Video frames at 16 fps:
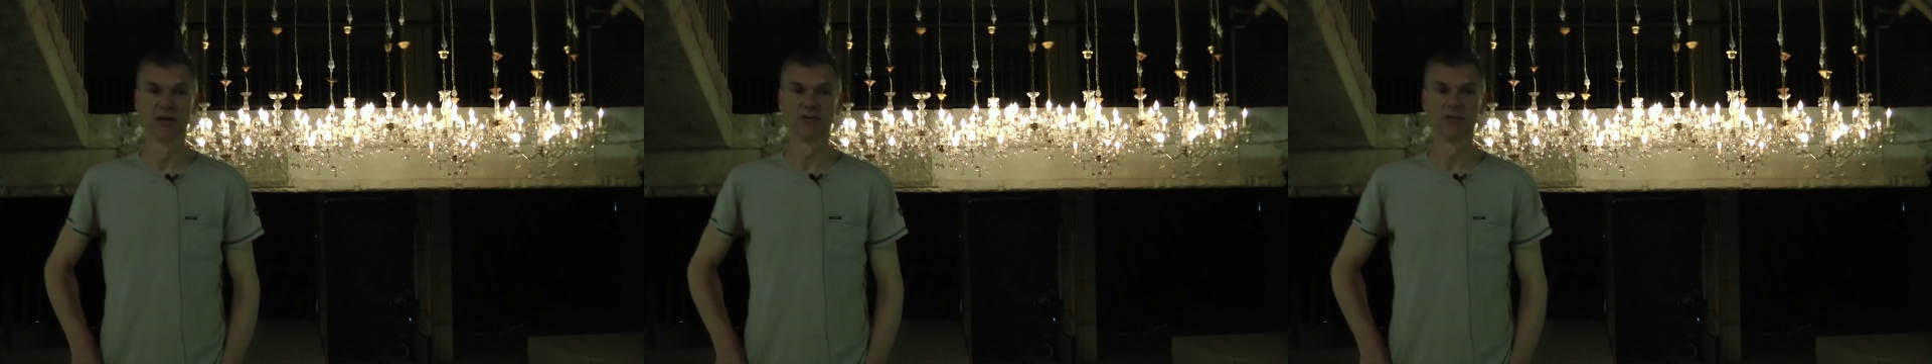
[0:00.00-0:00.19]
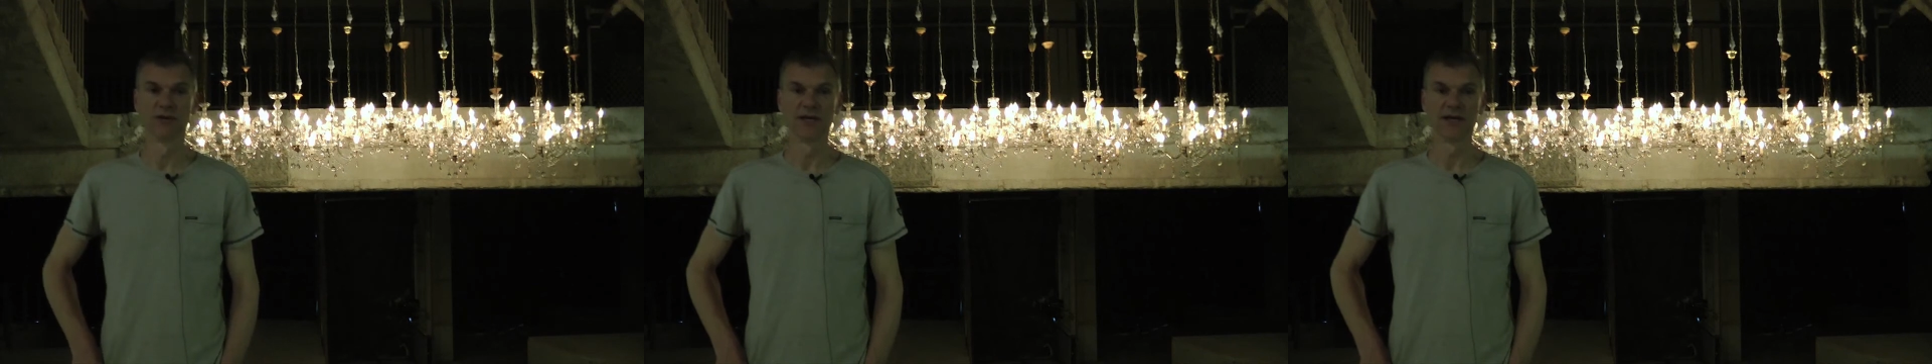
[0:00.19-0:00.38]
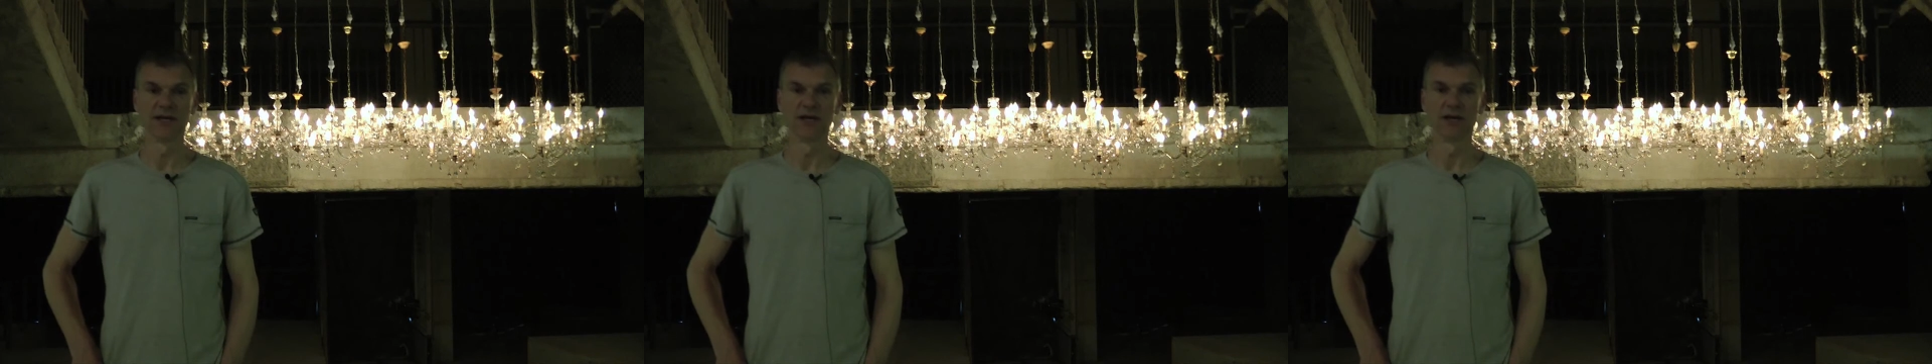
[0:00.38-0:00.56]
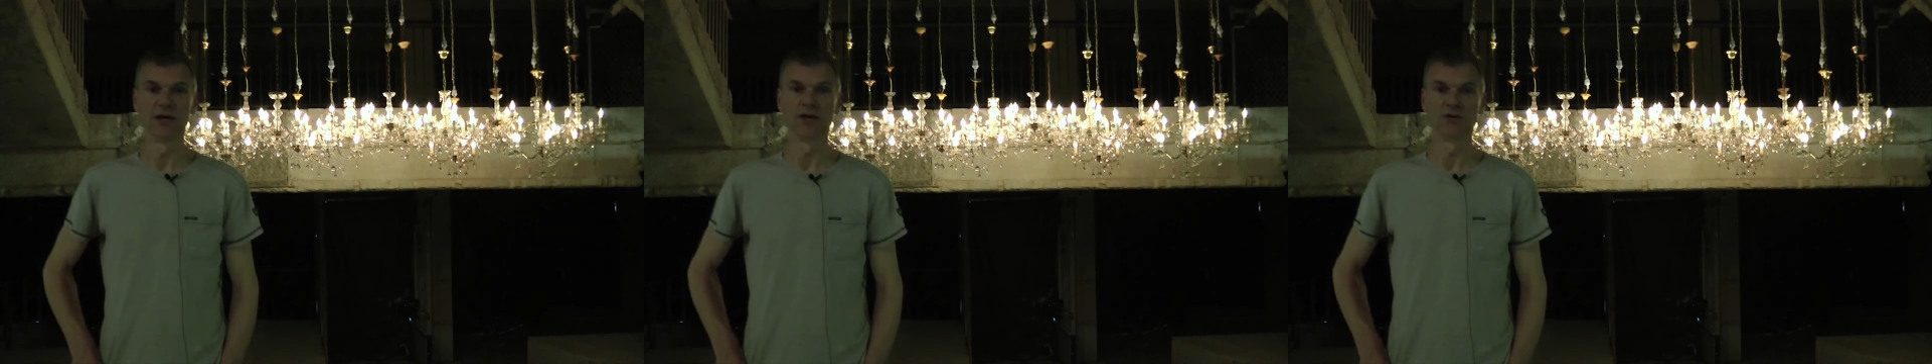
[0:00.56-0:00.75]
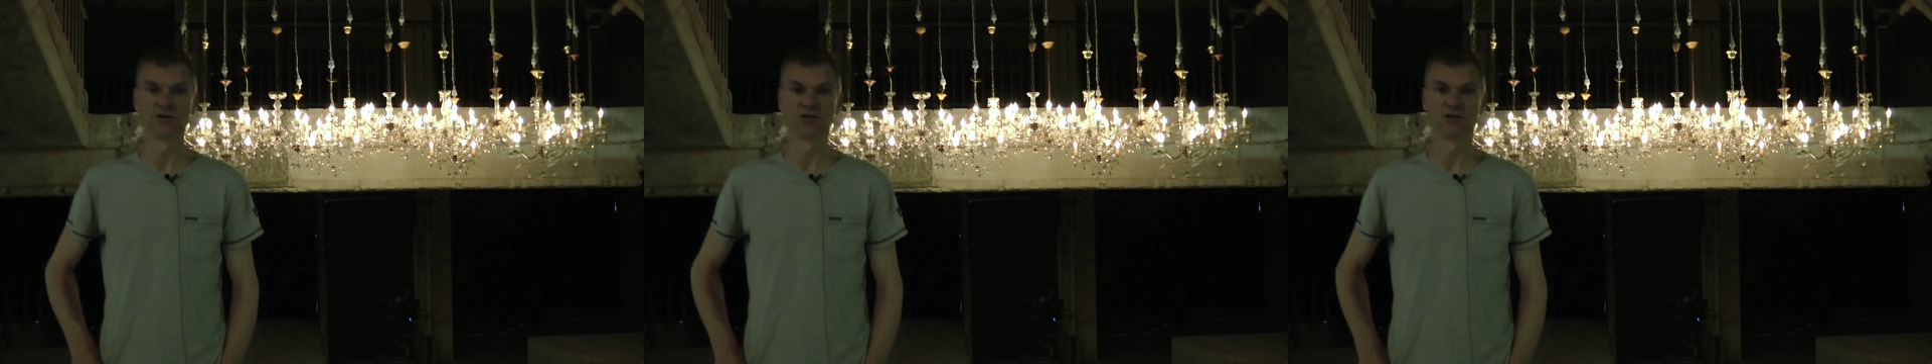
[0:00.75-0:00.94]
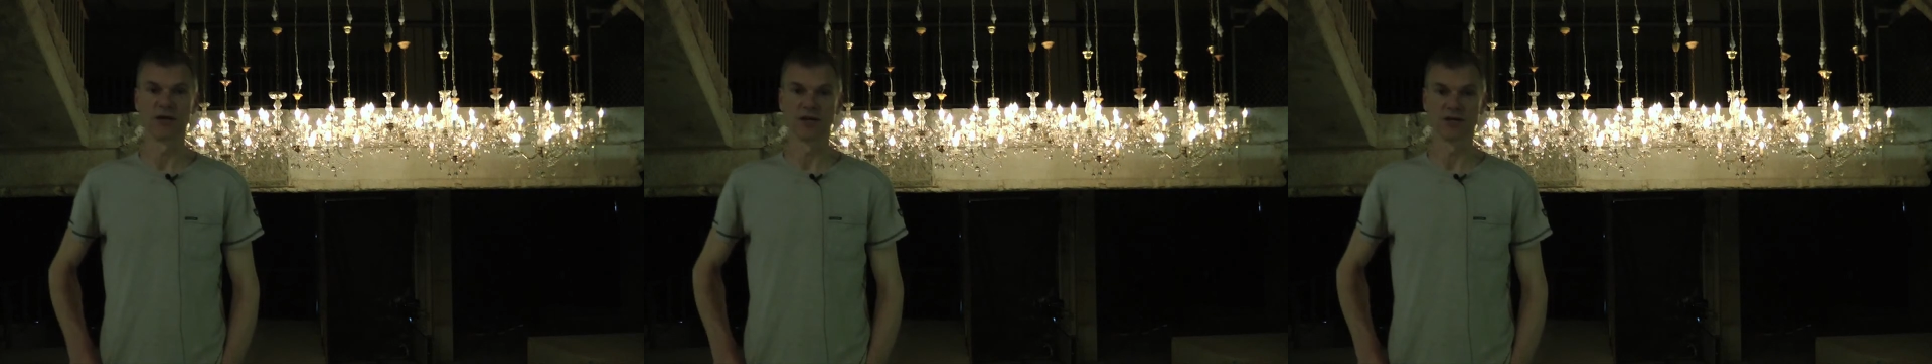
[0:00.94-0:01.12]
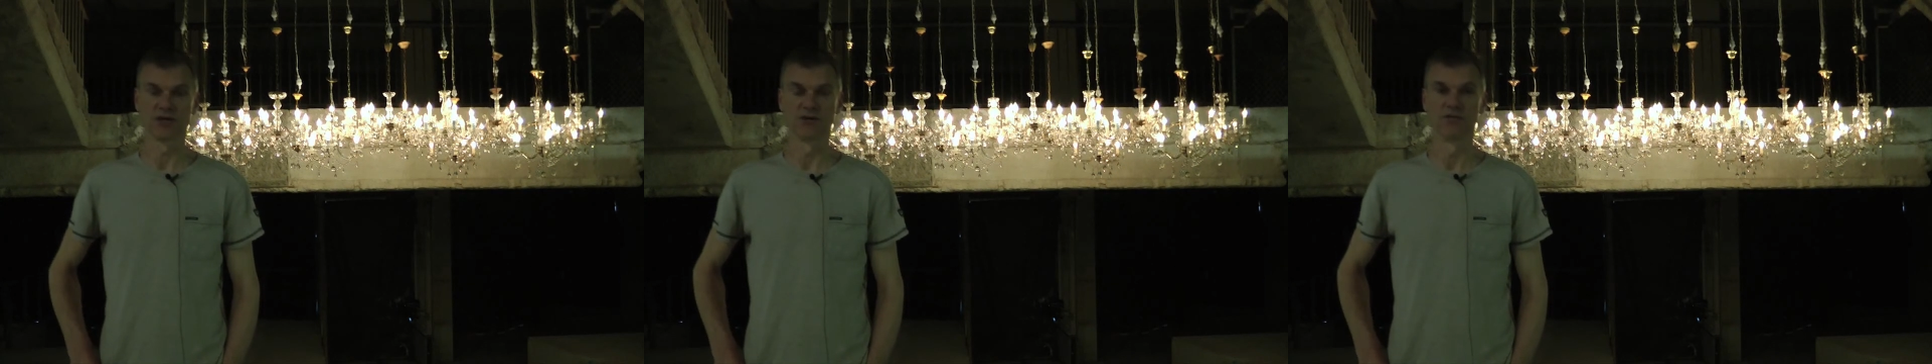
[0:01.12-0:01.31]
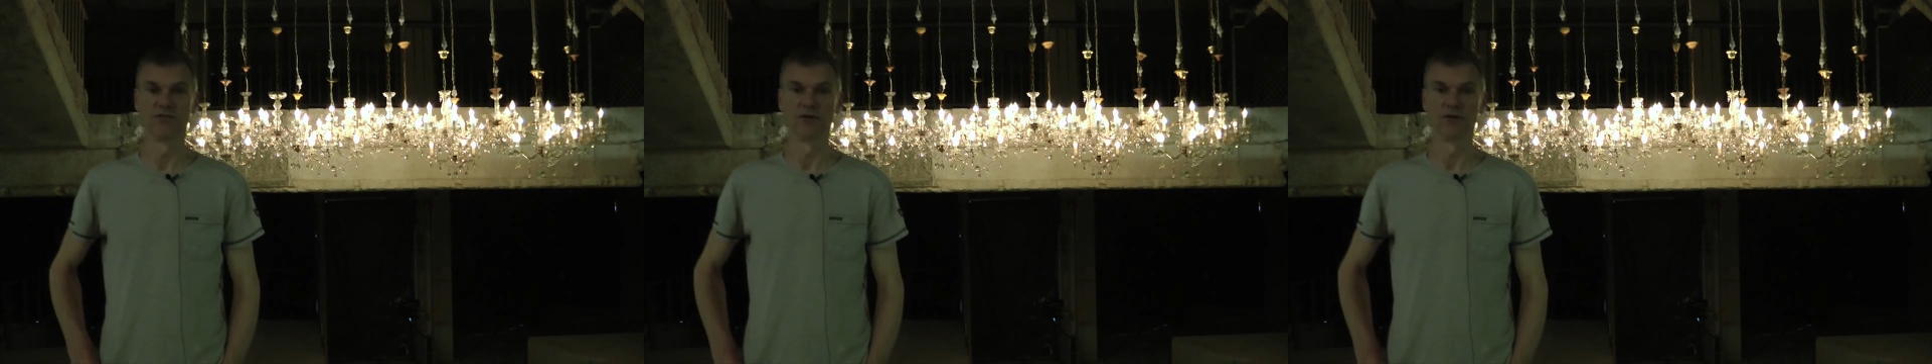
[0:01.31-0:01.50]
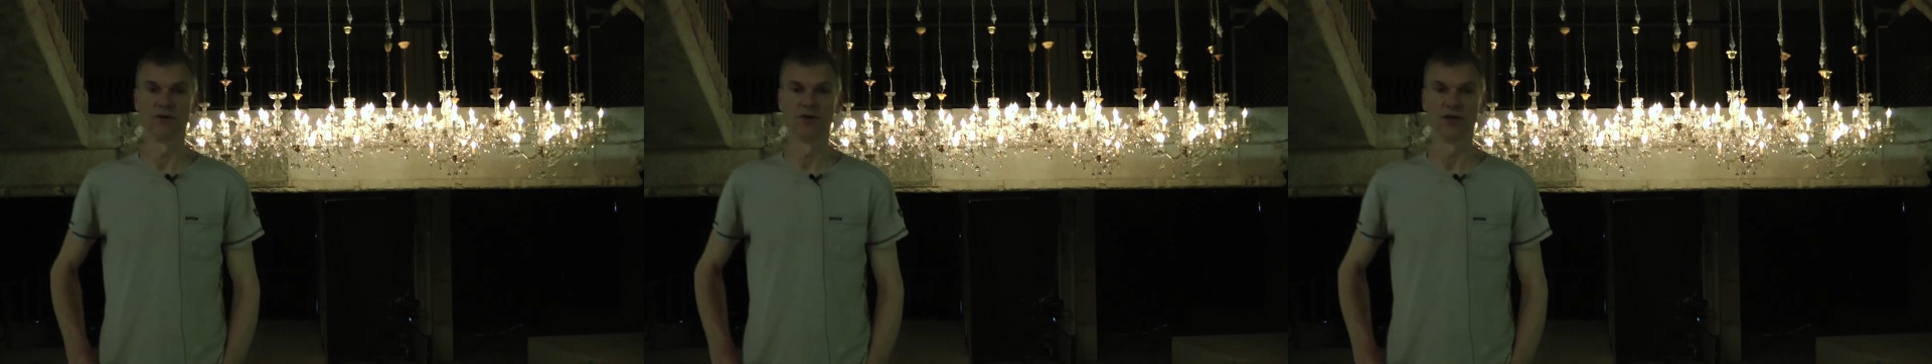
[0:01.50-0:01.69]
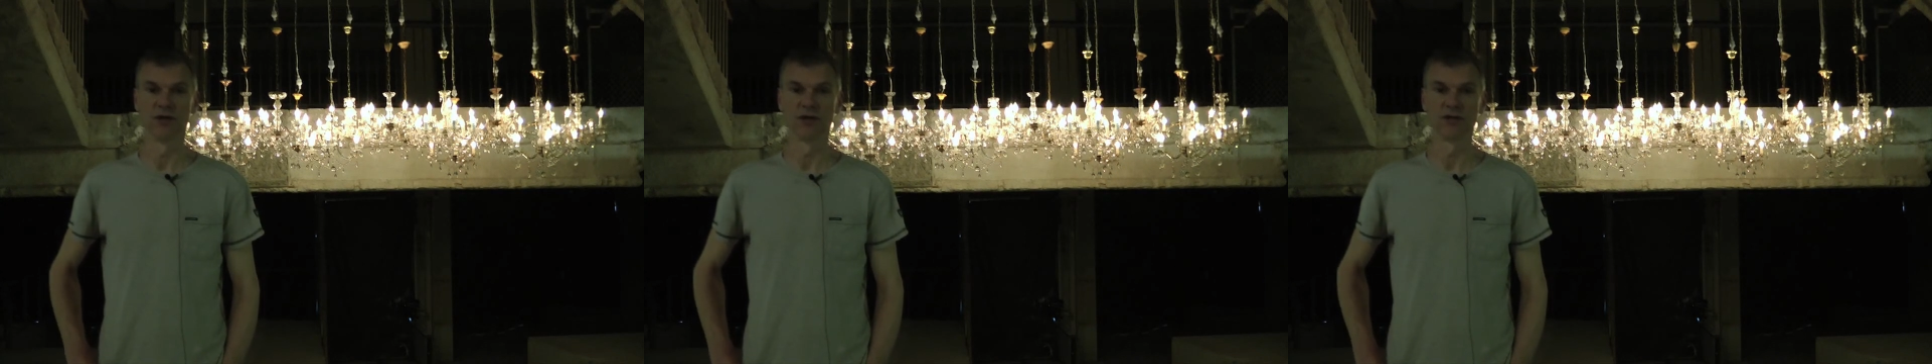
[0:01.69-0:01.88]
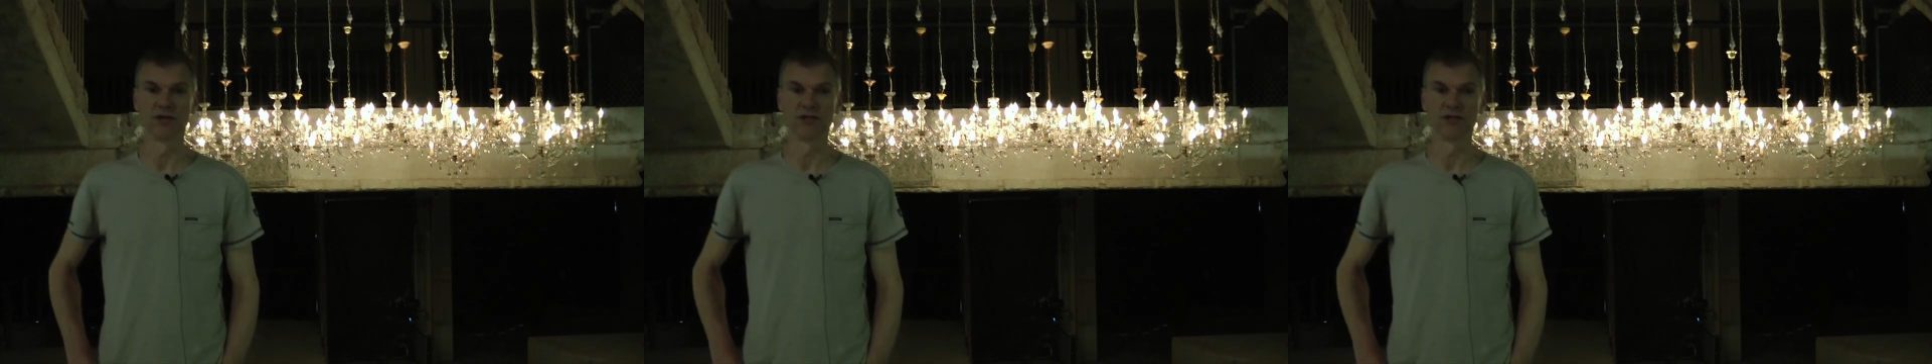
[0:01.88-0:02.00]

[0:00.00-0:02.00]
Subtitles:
really the whole structure of the work,